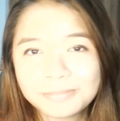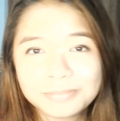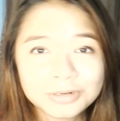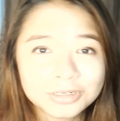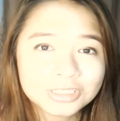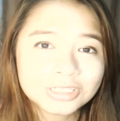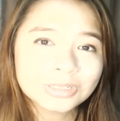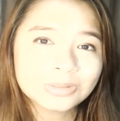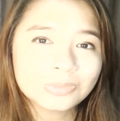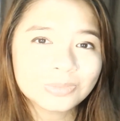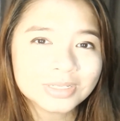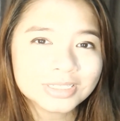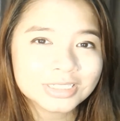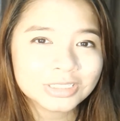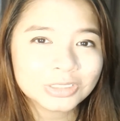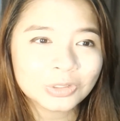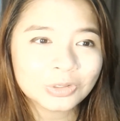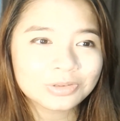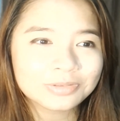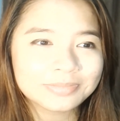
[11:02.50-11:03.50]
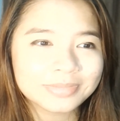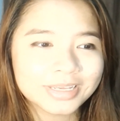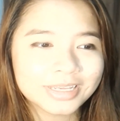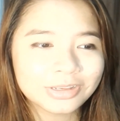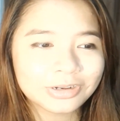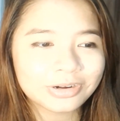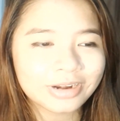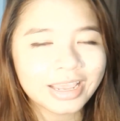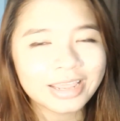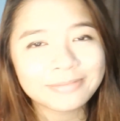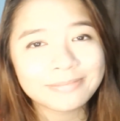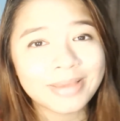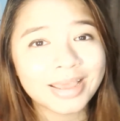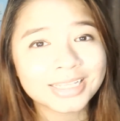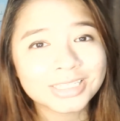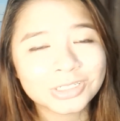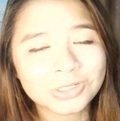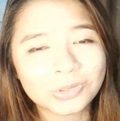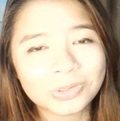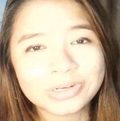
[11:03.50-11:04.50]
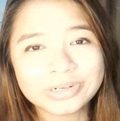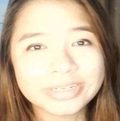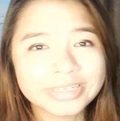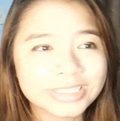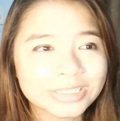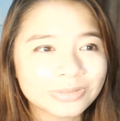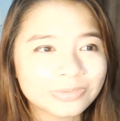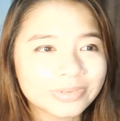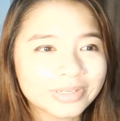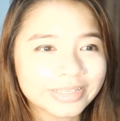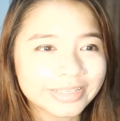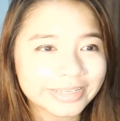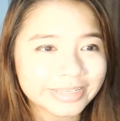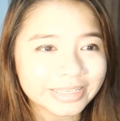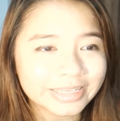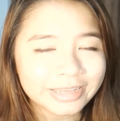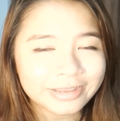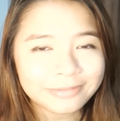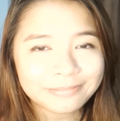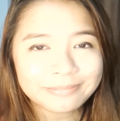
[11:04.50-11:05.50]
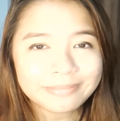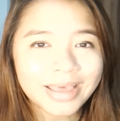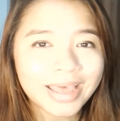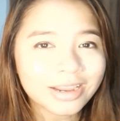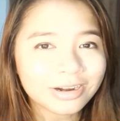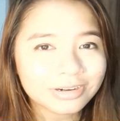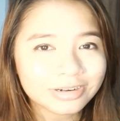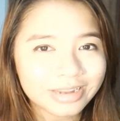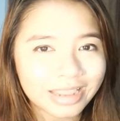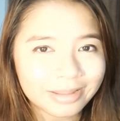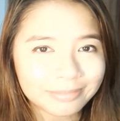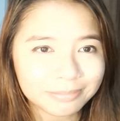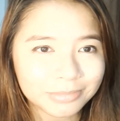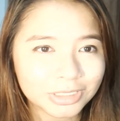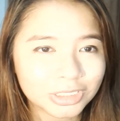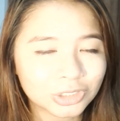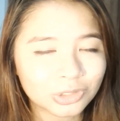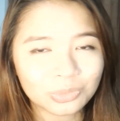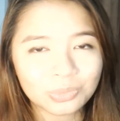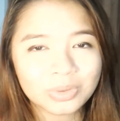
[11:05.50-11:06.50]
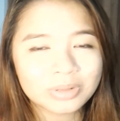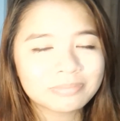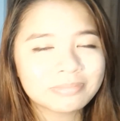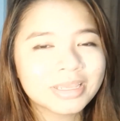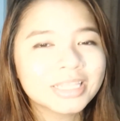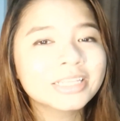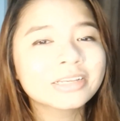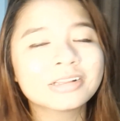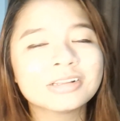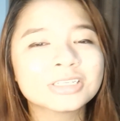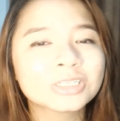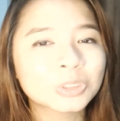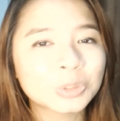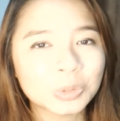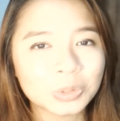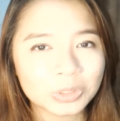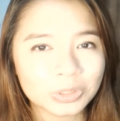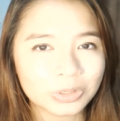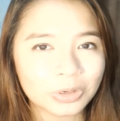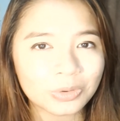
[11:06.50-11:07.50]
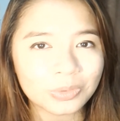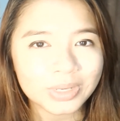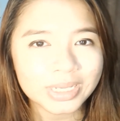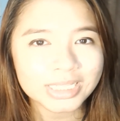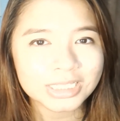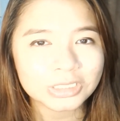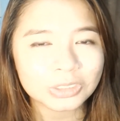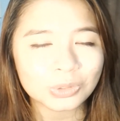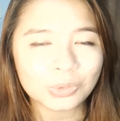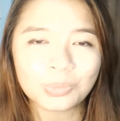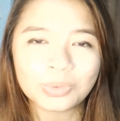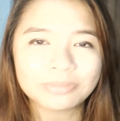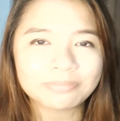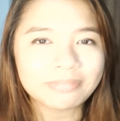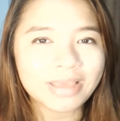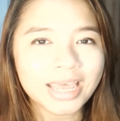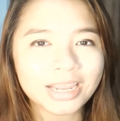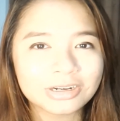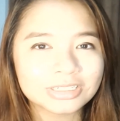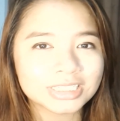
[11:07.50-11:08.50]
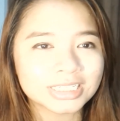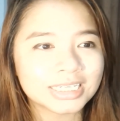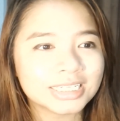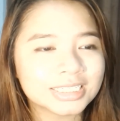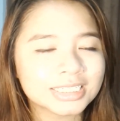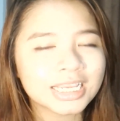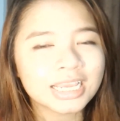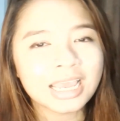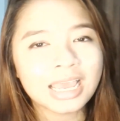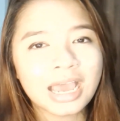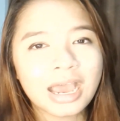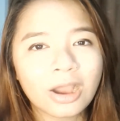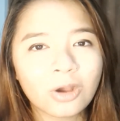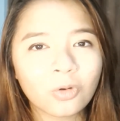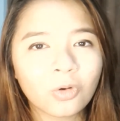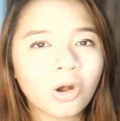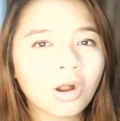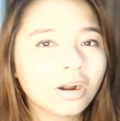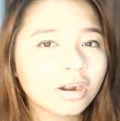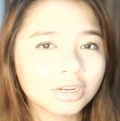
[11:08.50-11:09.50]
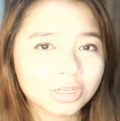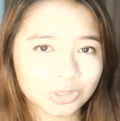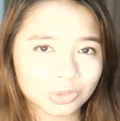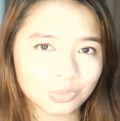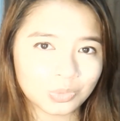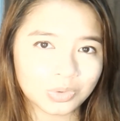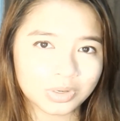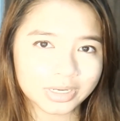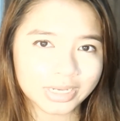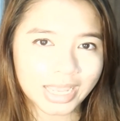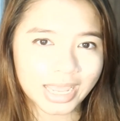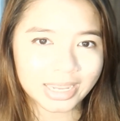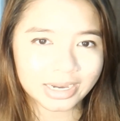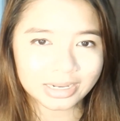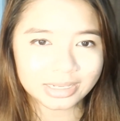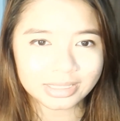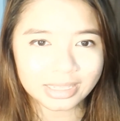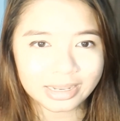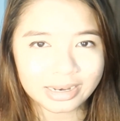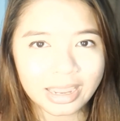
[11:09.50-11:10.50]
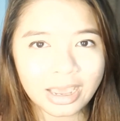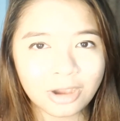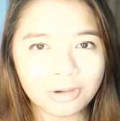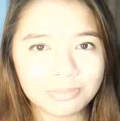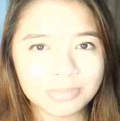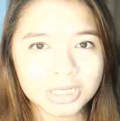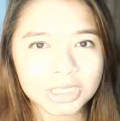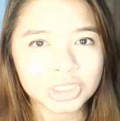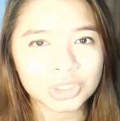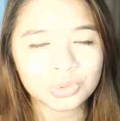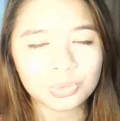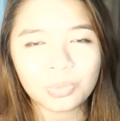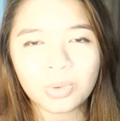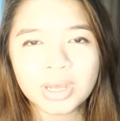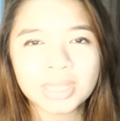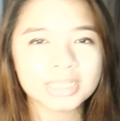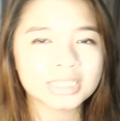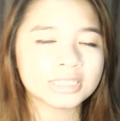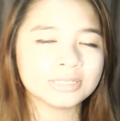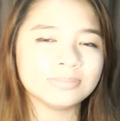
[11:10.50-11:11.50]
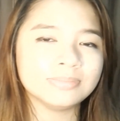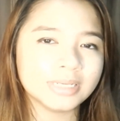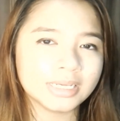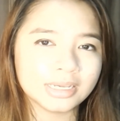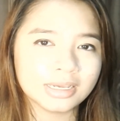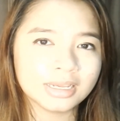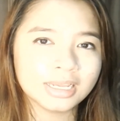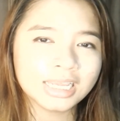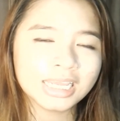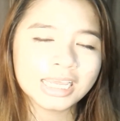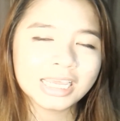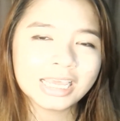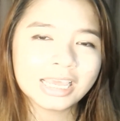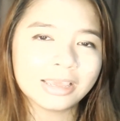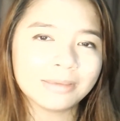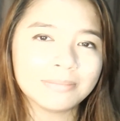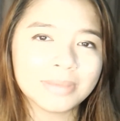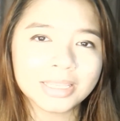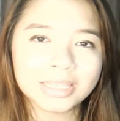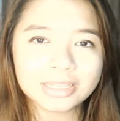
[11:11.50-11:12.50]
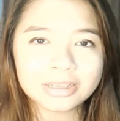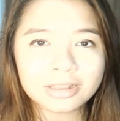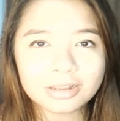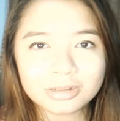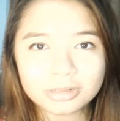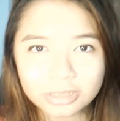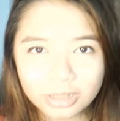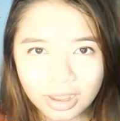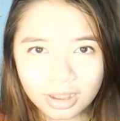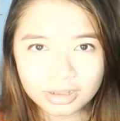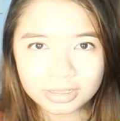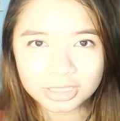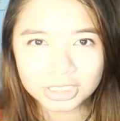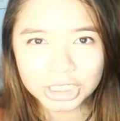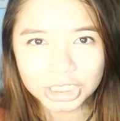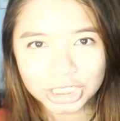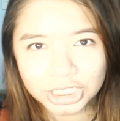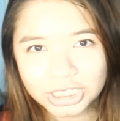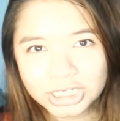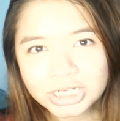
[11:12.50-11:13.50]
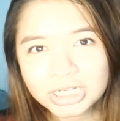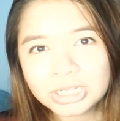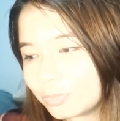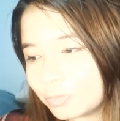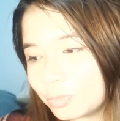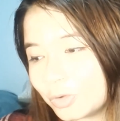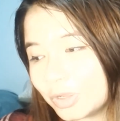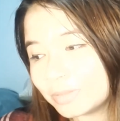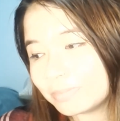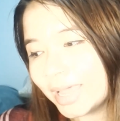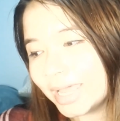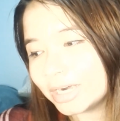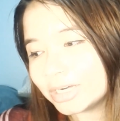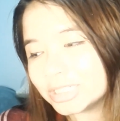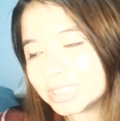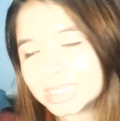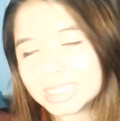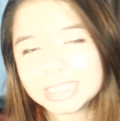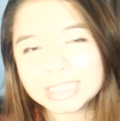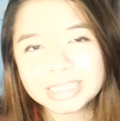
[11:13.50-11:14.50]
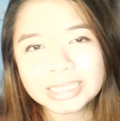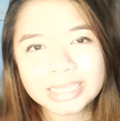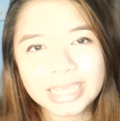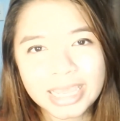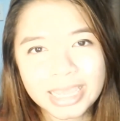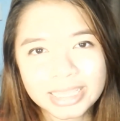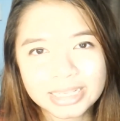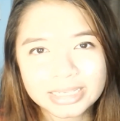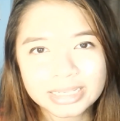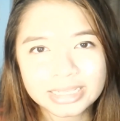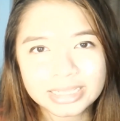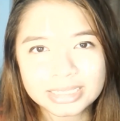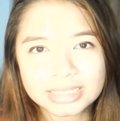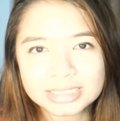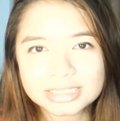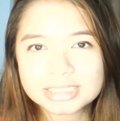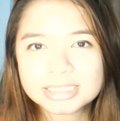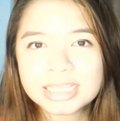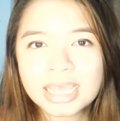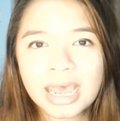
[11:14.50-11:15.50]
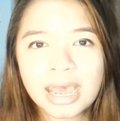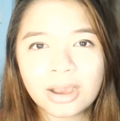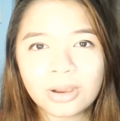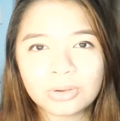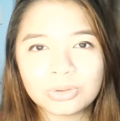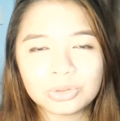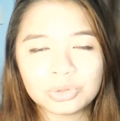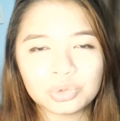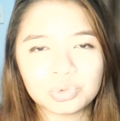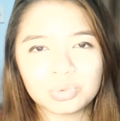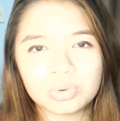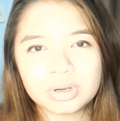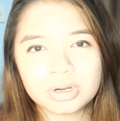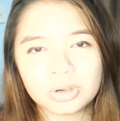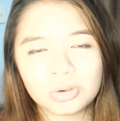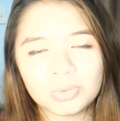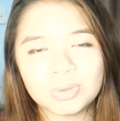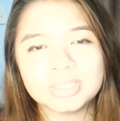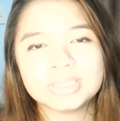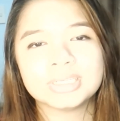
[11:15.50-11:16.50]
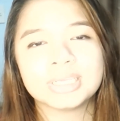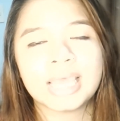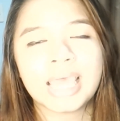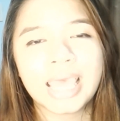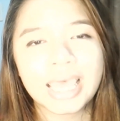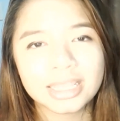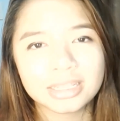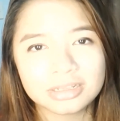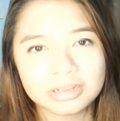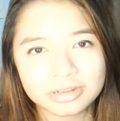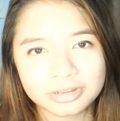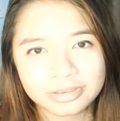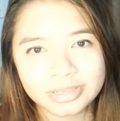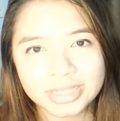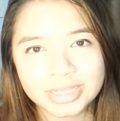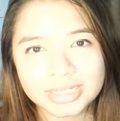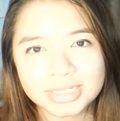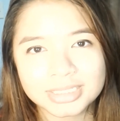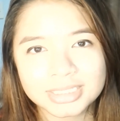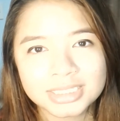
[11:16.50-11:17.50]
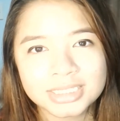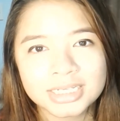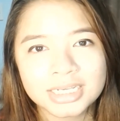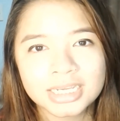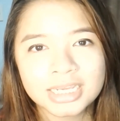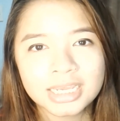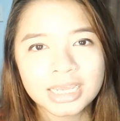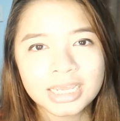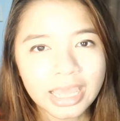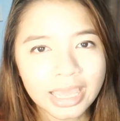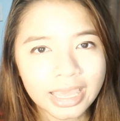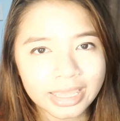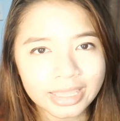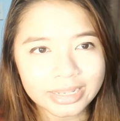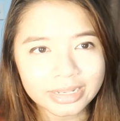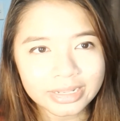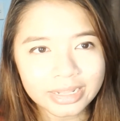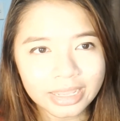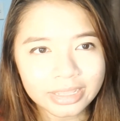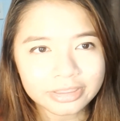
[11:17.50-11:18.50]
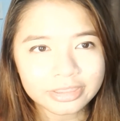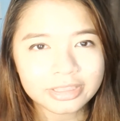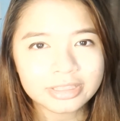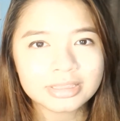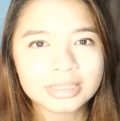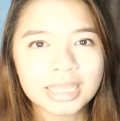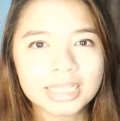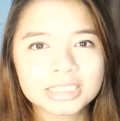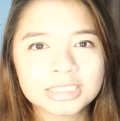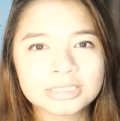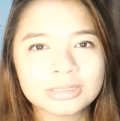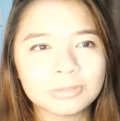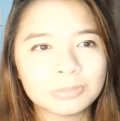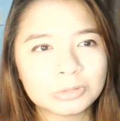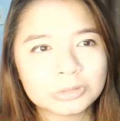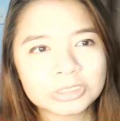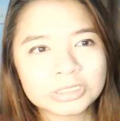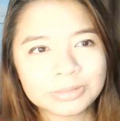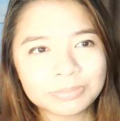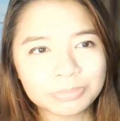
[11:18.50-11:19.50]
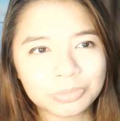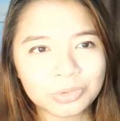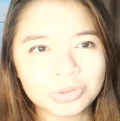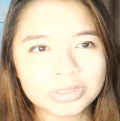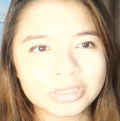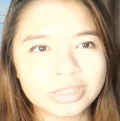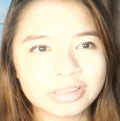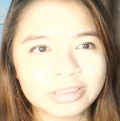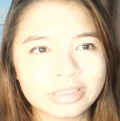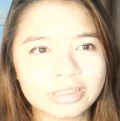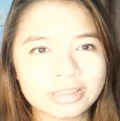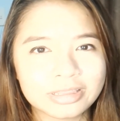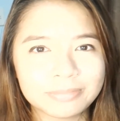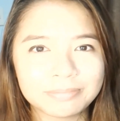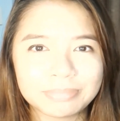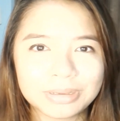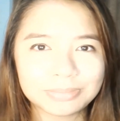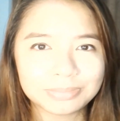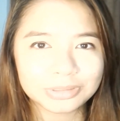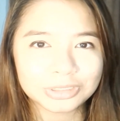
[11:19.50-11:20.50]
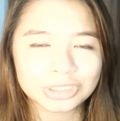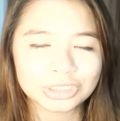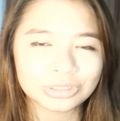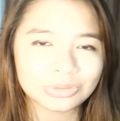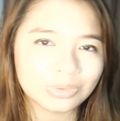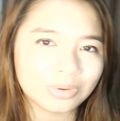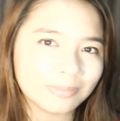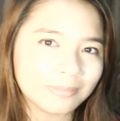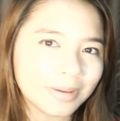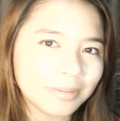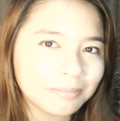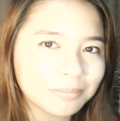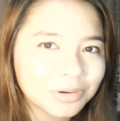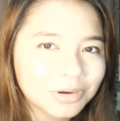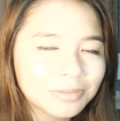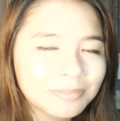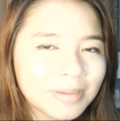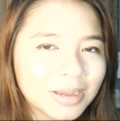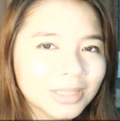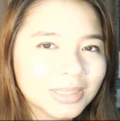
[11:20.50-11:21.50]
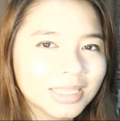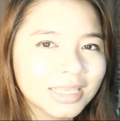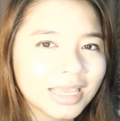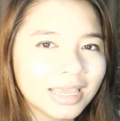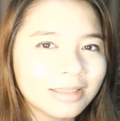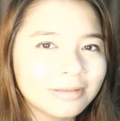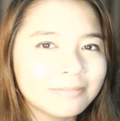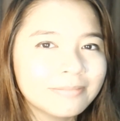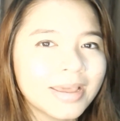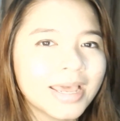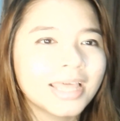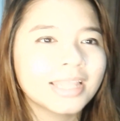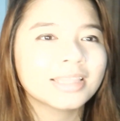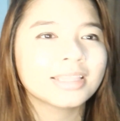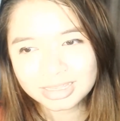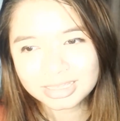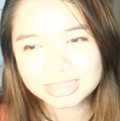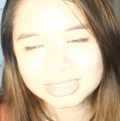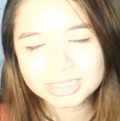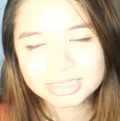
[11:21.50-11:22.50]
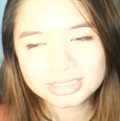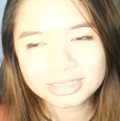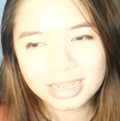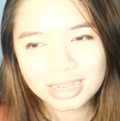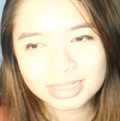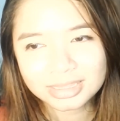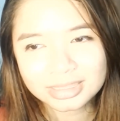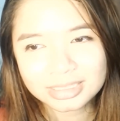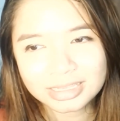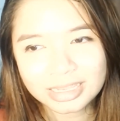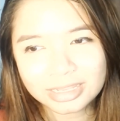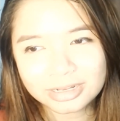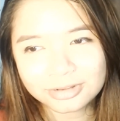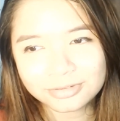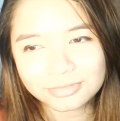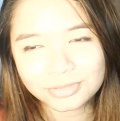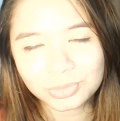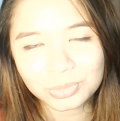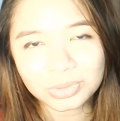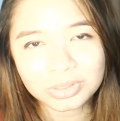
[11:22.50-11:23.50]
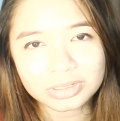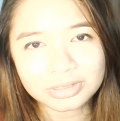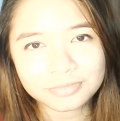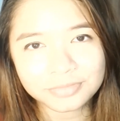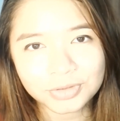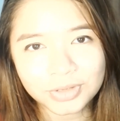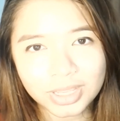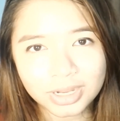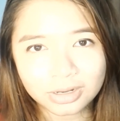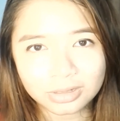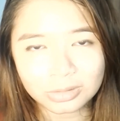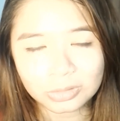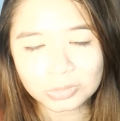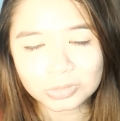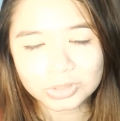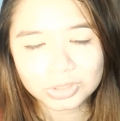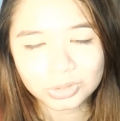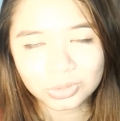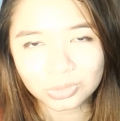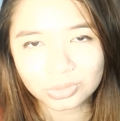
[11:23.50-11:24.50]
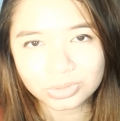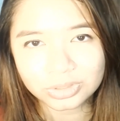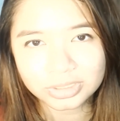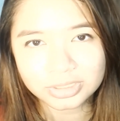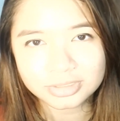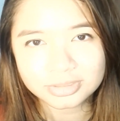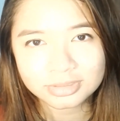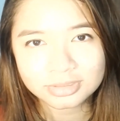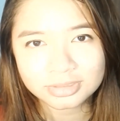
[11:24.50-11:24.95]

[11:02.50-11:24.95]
A person once told me your NMAT score doesn't really matter that much or what medical school you go into. What matters is how hard you work at it and how much you want to be a medical doctor. What matters in the end is how you are going to handle things. And I think that's the most important thing that people should remember about the NMAT. It's not the end of the world if you get a low score.